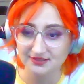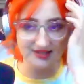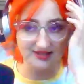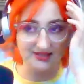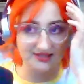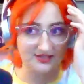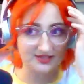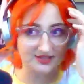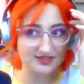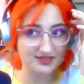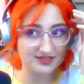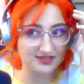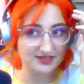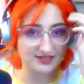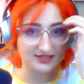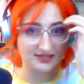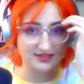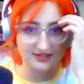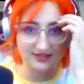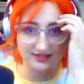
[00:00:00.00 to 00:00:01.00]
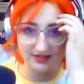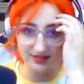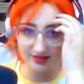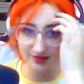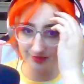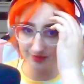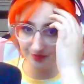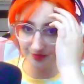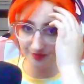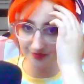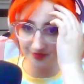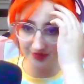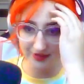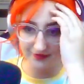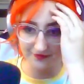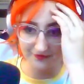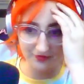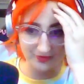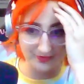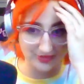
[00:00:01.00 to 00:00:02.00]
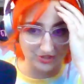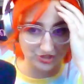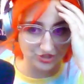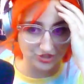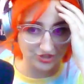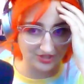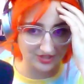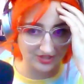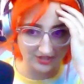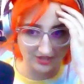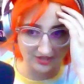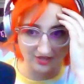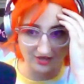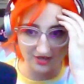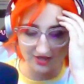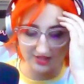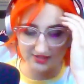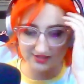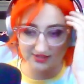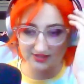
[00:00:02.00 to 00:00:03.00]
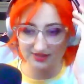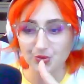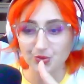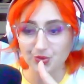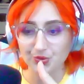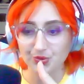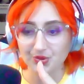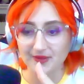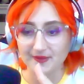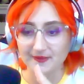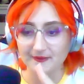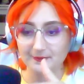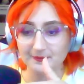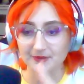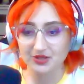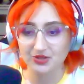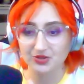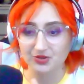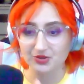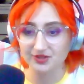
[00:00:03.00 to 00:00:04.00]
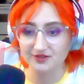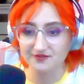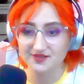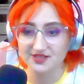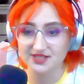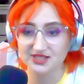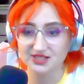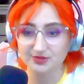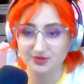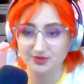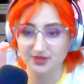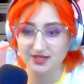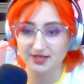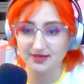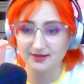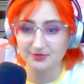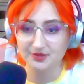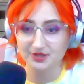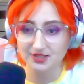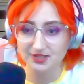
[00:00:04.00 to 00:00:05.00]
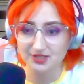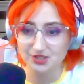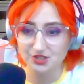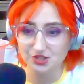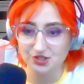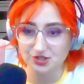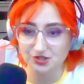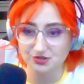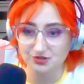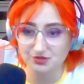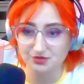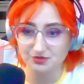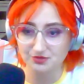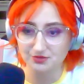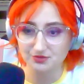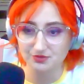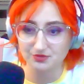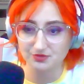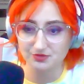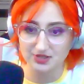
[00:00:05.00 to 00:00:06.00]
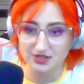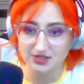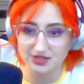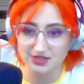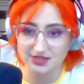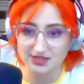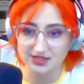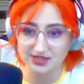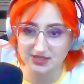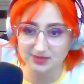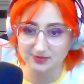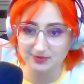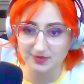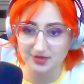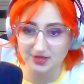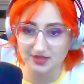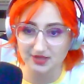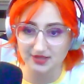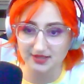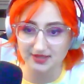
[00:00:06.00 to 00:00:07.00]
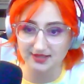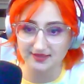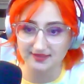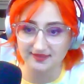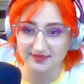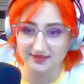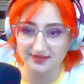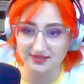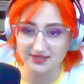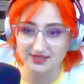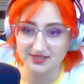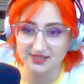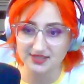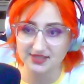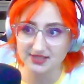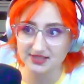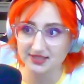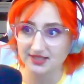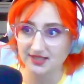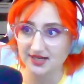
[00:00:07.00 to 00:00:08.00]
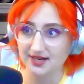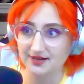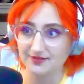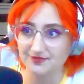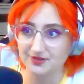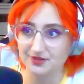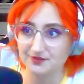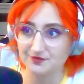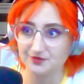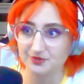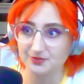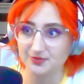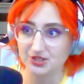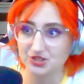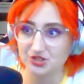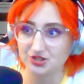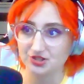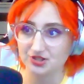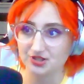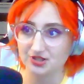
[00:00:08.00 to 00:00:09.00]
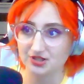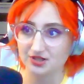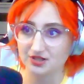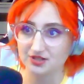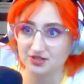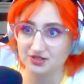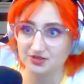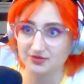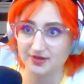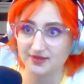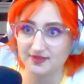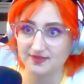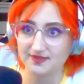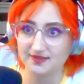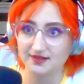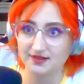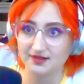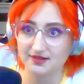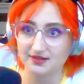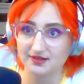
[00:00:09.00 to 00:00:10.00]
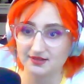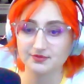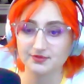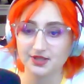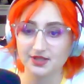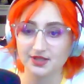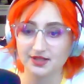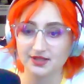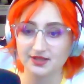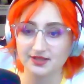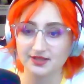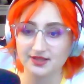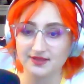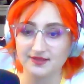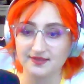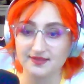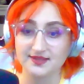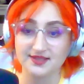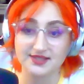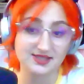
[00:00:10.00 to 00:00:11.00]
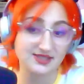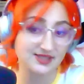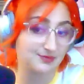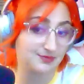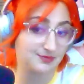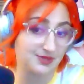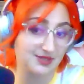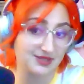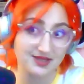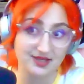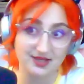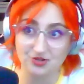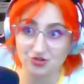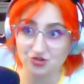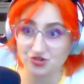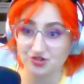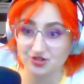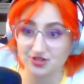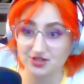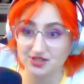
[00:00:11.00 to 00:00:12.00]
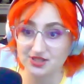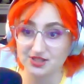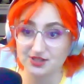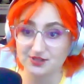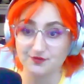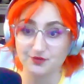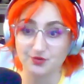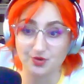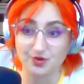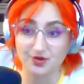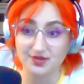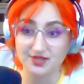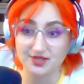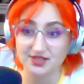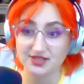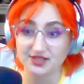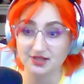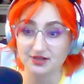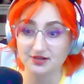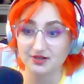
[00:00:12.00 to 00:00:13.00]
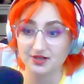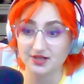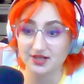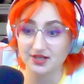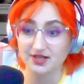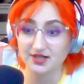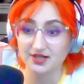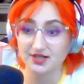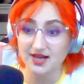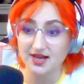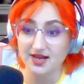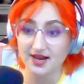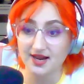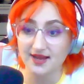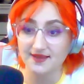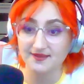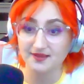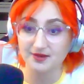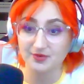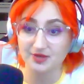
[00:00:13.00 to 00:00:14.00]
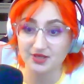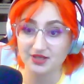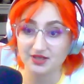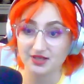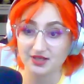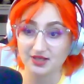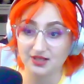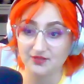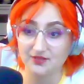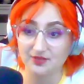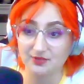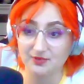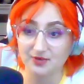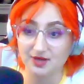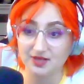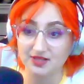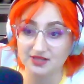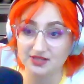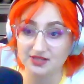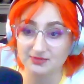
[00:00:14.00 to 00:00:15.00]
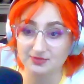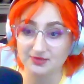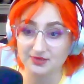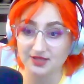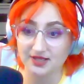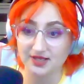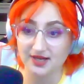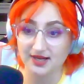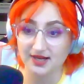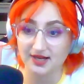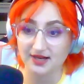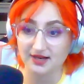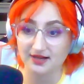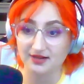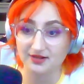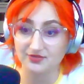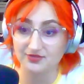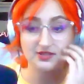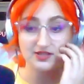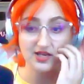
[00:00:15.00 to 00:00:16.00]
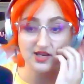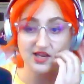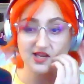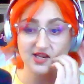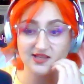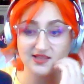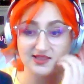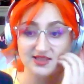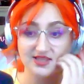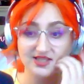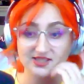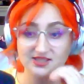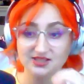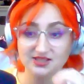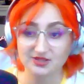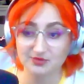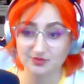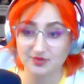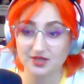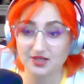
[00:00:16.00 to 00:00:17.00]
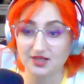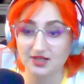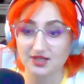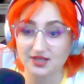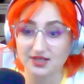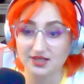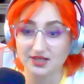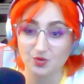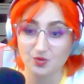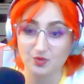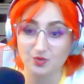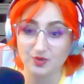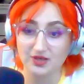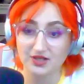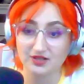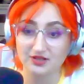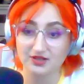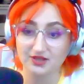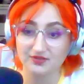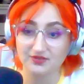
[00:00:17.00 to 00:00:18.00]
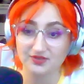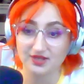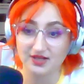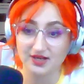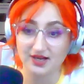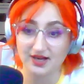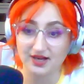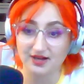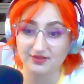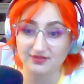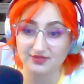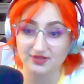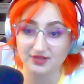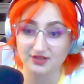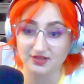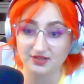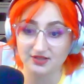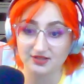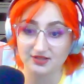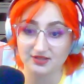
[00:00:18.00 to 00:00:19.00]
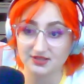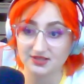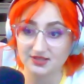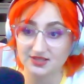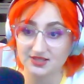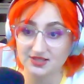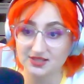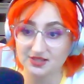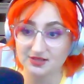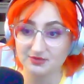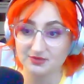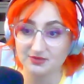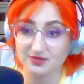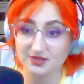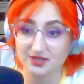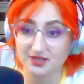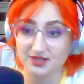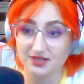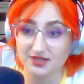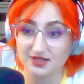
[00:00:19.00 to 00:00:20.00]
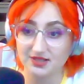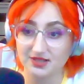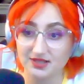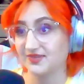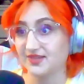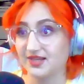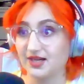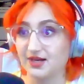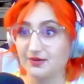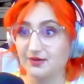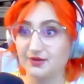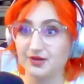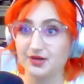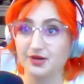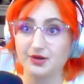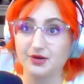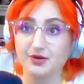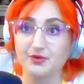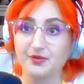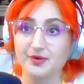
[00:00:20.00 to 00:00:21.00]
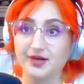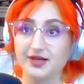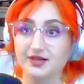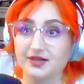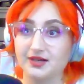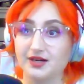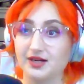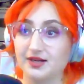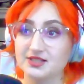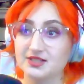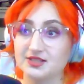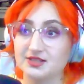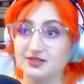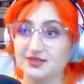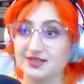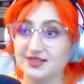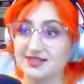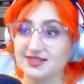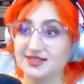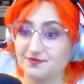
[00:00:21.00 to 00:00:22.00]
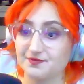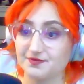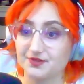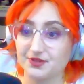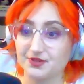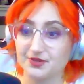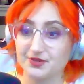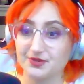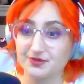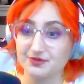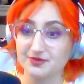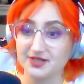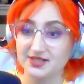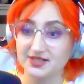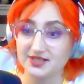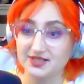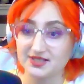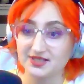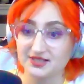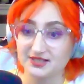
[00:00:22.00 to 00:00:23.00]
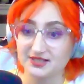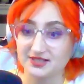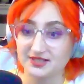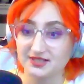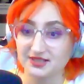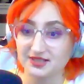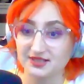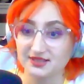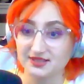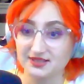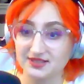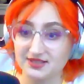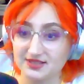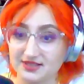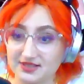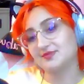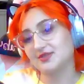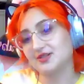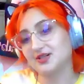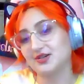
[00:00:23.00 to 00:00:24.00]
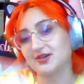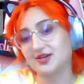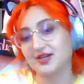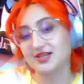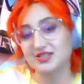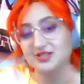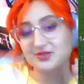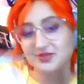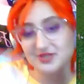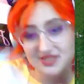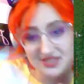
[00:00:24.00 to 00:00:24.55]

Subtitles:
the information kiosk in the middle of this one, I'm going to do a spot like this and have the information kiosk right there. And then this can be the entrance for this area. And then we could even possibly have it this way. We could even have it this way. There we go. Why not? So let's fill the rest in at least. Okay, so it's